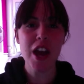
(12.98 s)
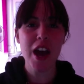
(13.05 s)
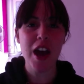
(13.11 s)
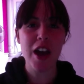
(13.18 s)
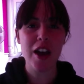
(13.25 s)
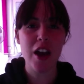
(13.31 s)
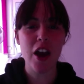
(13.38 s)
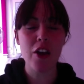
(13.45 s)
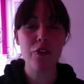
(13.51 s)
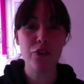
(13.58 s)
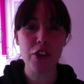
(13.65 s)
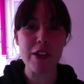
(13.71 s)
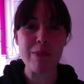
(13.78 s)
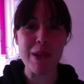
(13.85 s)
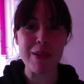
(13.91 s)

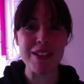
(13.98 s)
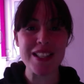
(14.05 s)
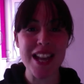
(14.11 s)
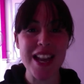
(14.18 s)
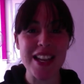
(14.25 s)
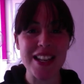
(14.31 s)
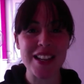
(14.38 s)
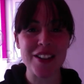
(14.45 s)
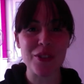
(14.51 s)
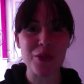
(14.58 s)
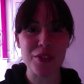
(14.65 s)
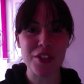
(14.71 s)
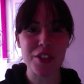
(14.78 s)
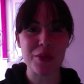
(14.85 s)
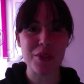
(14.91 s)
hopefully been taking in
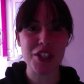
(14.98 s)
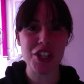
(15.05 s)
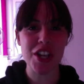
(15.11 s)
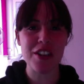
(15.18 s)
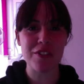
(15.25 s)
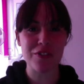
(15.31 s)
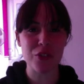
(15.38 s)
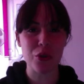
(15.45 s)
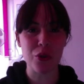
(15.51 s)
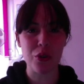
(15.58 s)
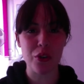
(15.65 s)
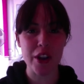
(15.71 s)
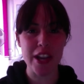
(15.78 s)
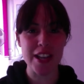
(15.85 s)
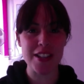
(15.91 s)
order to achieve
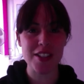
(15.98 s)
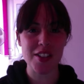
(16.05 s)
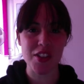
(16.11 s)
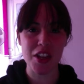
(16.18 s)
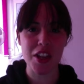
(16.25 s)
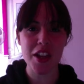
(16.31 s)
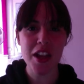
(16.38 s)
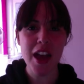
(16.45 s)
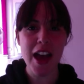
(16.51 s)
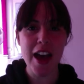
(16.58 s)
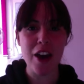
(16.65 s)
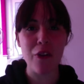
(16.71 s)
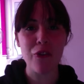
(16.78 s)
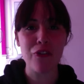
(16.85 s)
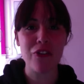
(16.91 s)
your Easter
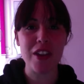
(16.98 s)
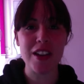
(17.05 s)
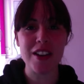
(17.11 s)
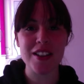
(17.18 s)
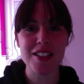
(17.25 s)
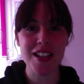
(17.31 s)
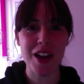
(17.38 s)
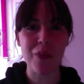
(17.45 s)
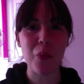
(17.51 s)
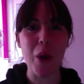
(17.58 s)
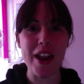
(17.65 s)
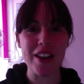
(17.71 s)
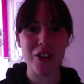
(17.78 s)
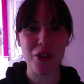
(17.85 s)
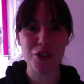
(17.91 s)
health, fitness and
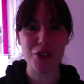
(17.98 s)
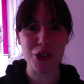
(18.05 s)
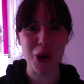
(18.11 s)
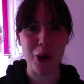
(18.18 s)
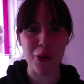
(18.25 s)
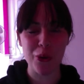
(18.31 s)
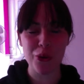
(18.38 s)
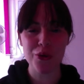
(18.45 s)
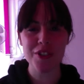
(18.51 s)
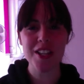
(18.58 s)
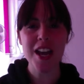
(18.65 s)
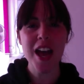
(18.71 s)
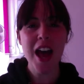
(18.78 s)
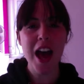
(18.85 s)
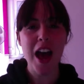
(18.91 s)
weight loss goals.
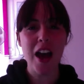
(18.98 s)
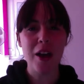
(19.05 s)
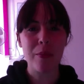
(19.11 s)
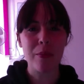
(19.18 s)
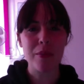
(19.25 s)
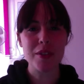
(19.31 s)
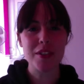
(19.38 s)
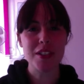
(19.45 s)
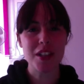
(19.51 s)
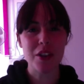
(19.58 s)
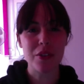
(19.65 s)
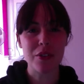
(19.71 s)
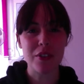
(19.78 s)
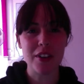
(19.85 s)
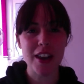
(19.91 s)

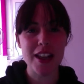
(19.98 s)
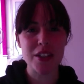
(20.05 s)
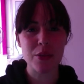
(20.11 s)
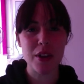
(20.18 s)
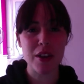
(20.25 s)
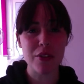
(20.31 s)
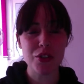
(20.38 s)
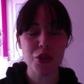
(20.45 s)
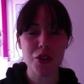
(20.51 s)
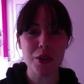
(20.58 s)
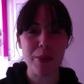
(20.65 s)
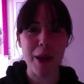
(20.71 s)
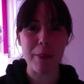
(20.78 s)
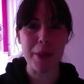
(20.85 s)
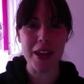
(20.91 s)
So last week I was talking
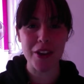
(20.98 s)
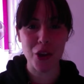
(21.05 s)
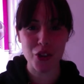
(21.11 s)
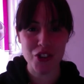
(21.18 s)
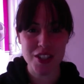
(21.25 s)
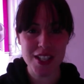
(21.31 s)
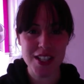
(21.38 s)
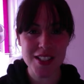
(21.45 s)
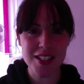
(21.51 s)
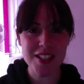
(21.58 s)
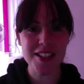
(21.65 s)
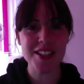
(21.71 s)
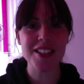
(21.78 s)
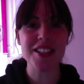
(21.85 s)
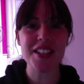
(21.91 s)
about being
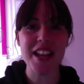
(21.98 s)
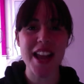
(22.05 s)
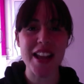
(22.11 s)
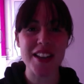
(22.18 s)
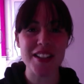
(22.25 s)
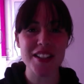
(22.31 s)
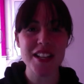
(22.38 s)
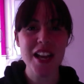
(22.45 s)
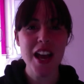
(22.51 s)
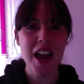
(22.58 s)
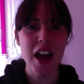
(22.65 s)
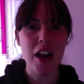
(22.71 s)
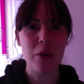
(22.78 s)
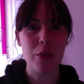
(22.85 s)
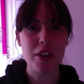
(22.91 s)
consistent, and
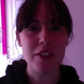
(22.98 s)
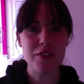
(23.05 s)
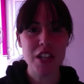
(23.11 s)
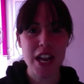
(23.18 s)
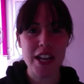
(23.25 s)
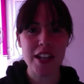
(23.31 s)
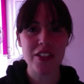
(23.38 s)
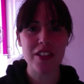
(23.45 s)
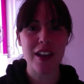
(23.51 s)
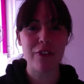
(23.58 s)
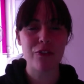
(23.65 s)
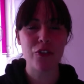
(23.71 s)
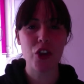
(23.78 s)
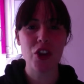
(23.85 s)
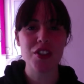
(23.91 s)
when you've taken that
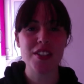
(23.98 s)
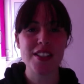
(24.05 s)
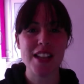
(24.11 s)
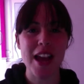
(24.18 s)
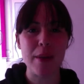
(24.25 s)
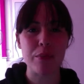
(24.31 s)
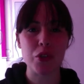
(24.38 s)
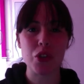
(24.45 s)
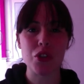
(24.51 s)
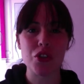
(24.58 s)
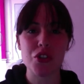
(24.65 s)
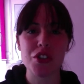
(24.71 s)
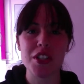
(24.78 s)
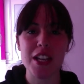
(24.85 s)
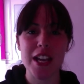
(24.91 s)
first step, to
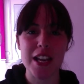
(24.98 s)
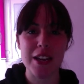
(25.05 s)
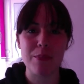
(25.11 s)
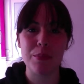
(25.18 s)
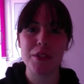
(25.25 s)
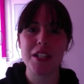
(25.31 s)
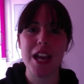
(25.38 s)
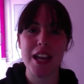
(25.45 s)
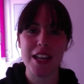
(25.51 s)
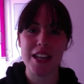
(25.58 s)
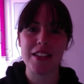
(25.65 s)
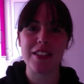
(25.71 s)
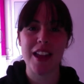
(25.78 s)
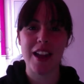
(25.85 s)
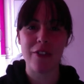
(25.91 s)
just keep
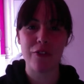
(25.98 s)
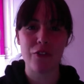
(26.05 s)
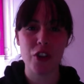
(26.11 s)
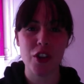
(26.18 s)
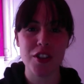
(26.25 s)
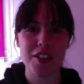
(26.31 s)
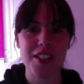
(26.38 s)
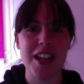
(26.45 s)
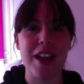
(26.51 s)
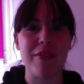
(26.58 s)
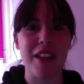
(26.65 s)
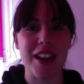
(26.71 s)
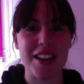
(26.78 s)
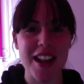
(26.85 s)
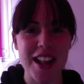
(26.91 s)
taking that first step,
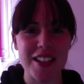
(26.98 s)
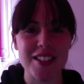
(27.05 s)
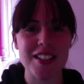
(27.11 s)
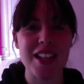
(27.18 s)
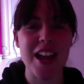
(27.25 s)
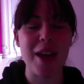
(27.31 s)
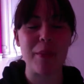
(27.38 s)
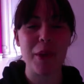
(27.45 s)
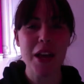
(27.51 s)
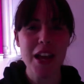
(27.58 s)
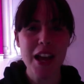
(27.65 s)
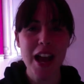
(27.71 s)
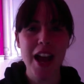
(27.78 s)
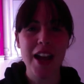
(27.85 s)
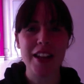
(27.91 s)
that next step,
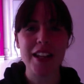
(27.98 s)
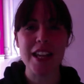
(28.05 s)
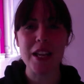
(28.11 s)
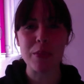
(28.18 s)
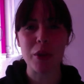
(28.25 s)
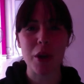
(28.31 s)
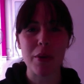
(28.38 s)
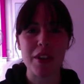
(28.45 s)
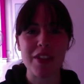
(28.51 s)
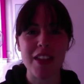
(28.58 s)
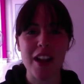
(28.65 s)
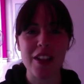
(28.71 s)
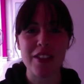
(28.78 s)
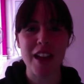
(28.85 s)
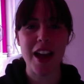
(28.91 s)
and keep going
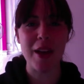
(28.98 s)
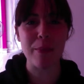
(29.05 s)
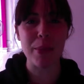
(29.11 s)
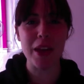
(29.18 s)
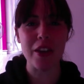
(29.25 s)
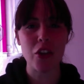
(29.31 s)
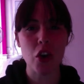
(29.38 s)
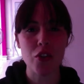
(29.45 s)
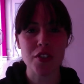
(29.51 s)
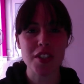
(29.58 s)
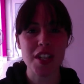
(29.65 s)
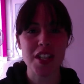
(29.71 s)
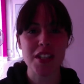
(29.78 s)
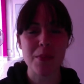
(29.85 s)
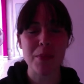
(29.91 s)
like that and being
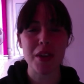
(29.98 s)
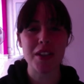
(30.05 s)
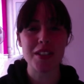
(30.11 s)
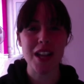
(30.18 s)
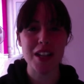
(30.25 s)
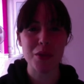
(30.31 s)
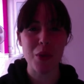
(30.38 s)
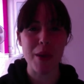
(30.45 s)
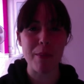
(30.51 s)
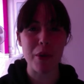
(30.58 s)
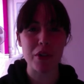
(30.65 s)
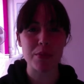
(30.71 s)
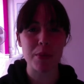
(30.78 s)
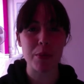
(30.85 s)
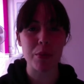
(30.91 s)
consistent, because that's where
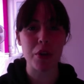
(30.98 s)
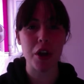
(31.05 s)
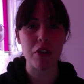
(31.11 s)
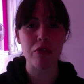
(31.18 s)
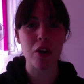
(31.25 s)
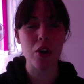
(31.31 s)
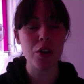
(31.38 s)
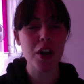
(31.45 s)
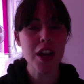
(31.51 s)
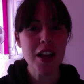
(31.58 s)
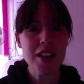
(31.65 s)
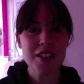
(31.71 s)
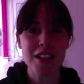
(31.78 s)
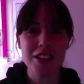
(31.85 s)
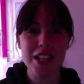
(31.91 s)
most people go wrong.
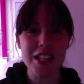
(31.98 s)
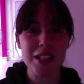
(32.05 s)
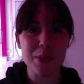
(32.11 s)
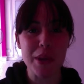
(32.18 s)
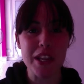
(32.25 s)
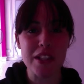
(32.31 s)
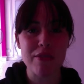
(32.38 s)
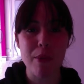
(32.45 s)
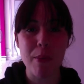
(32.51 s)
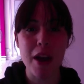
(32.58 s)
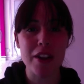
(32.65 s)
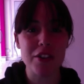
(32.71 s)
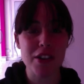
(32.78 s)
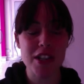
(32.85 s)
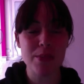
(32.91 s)
So this week's
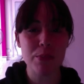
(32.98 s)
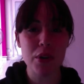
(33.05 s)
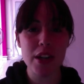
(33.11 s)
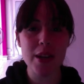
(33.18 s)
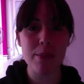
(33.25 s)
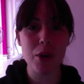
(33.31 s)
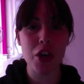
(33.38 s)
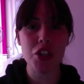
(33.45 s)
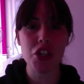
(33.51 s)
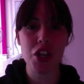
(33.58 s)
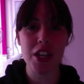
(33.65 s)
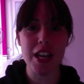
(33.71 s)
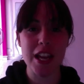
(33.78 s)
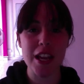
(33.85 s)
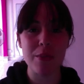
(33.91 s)
reminder is pretty
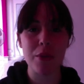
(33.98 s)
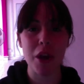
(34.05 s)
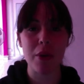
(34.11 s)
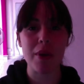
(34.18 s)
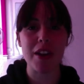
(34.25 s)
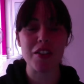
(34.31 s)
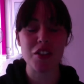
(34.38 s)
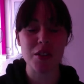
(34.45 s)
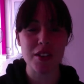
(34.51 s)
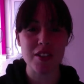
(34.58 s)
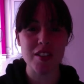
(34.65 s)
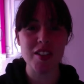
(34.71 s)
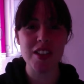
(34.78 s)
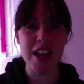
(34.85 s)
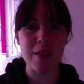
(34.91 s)
much keep going, doing
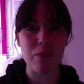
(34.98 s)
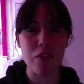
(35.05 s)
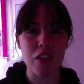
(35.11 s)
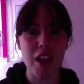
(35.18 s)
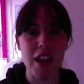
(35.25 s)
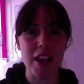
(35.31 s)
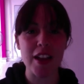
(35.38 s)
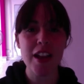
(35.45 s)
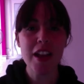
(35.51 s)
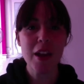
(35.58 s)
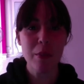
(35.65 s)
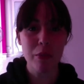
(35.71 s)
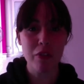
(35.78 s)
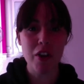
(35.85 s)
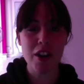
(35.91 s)
the same thing,
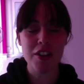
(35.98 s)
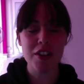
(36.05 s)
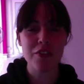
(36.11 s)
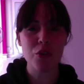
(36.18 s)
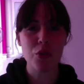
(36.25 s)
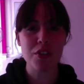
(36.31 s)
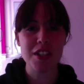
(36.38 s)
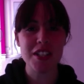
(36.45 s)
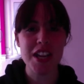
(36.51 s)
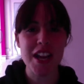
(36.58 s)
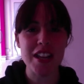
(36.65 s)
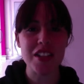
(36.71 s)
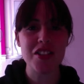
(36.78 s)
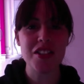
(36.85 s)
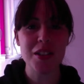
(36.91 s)
providing you've already
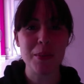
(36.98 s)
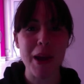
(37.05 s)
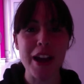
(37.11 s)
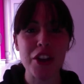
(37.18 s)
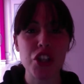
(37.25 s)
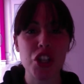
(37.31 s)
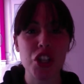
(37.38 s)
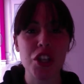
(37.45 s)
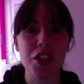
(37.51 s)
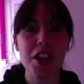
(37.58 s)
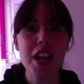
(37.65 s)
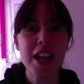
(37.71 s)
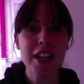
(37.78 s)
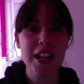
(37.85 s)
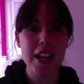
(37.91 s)
taken some action.
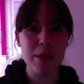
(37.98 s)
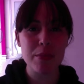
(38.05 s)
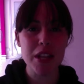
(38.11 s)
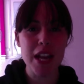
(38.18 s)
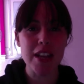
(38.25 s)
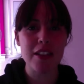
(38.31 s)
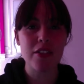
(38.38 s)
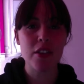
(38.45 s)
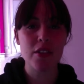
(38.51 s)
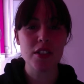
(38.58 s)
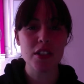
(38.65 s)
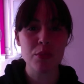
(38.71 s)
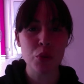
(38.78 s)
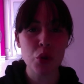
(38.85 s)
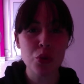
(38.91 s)
Keep taking those
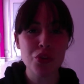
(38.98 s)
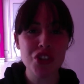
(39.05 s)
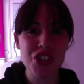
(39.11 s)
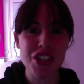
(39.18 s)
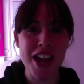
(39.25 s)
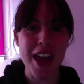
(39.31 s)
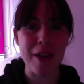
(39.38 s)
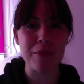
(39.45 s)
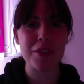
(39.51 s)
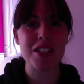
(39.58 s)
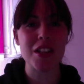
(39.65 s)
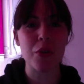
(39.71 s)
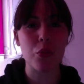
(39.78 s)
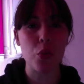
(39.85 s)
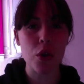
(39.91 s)
small steps
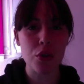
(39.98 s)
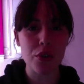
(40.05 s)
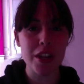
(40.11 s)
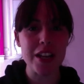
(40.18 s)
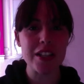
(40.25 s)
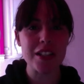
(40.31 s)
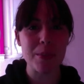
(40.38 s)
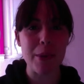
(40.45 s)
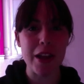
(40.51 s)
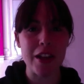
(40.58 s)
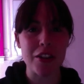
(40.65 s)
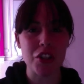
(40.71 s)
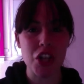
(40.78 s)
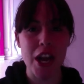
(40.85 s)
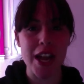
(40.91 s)
that will lead to bigger
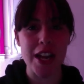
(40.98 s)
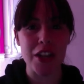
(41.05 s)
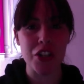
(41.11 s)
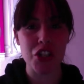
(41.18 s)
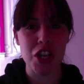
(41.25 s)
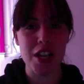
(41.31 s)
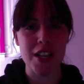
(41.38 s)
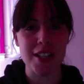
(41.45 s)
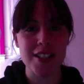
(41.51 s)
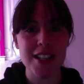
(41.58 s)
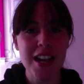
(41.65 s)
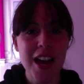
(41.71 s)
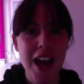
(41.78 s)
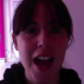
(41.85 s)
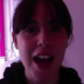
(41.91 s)
changes
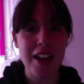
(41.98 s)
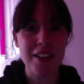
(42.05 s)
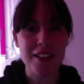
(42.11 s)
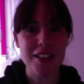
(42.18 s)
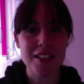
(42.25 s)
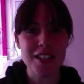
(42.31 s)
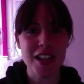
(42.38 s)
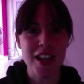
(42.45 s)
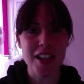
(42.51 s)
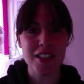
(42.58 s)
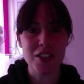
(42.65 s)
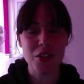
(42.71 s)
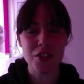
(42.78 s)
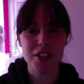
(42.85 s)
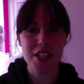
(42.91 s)
and
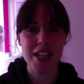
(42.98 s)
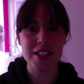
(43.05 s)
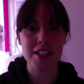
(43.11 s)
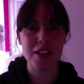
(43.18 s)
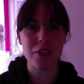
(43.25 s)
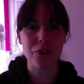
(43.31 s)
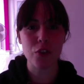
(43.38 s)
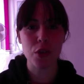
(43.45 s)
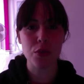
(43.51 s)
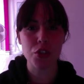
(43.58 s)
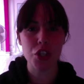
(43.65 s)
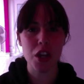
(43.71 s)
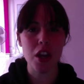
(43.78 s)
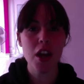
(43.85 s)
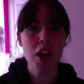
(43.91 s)
success in the
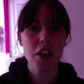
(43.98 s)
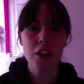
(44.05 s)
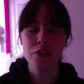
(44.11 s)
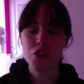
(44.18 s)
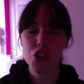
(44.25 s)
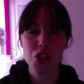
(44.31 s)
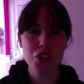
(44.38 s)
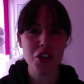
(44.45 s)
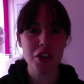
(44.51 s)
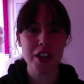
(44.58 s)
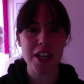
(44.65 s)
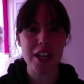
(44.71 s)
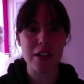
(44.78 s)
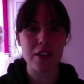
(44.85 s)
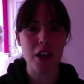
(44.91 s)
future. You've just got to
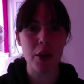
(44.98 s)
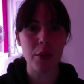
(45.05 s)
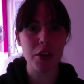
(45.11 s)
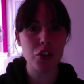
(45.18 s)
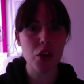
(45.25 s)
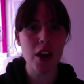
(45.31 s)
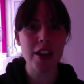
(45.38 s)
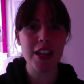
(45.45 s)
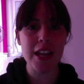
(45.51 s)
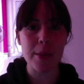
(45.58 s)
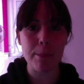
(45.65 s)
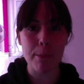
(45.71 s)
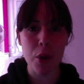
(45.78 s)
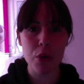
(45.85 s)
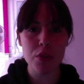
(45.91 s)
keep going. Try and
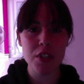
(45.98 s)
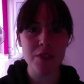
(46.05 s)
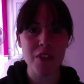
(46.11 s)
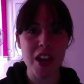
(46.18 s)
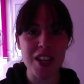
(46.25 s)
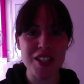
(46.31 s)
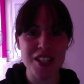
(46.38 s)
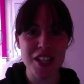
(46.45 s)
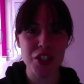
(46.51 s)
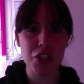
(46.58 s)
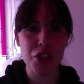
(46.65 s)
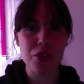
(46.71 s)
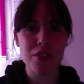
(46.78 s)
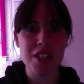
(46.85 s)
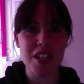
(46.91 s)
keep motivated.
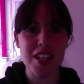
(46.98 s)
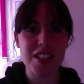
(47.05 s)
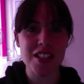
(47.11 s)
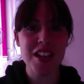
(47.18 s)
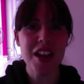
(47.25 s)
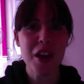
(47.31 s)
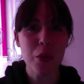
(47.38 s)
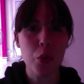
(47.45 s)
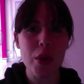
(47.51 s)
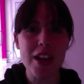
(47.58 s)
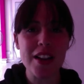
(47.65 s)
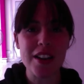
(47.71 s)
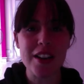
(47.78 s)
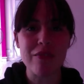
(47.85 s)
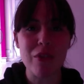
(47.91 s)
Use this
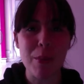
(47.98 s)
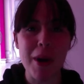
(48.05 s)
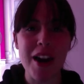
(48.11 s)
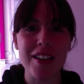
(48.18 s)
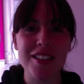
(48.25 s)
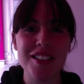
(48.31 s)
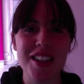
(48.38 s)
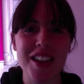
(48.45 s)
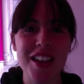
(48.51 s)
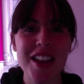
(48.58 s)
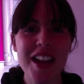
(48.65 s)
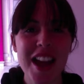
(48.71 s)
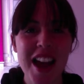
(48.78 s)
weekly reminder